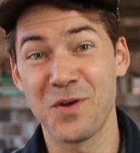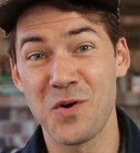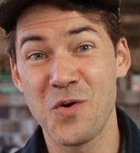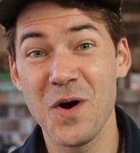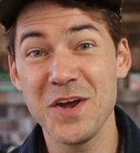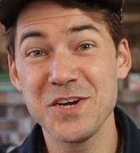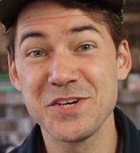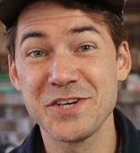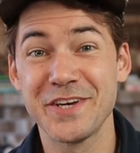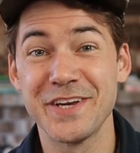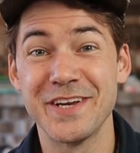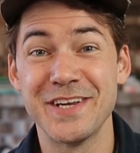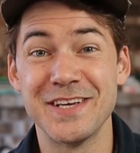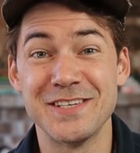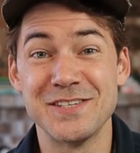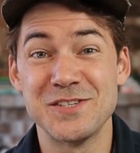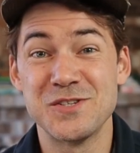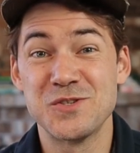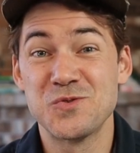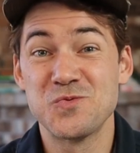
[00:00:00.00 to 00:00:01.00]
the question
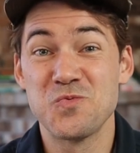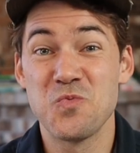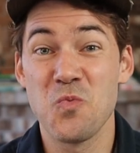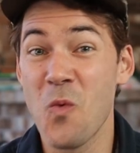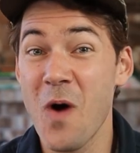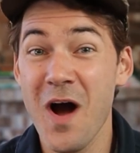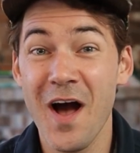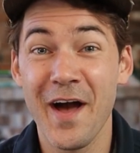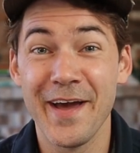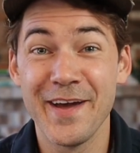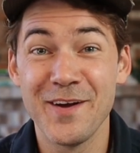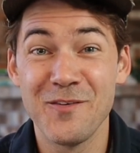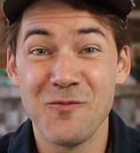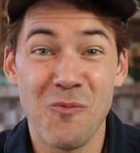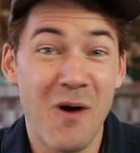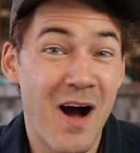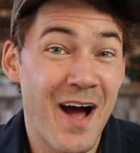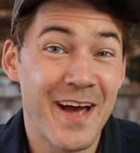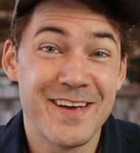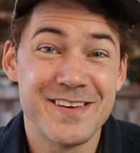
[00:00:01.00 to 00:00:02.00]
is why?
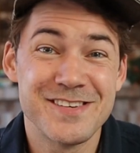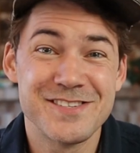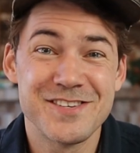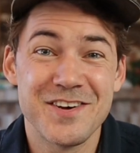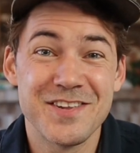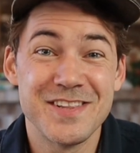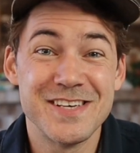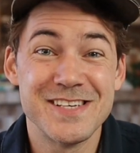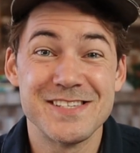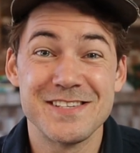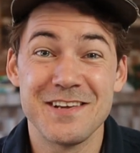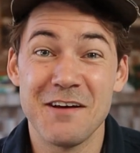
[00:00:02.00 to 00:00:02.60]
Why is all this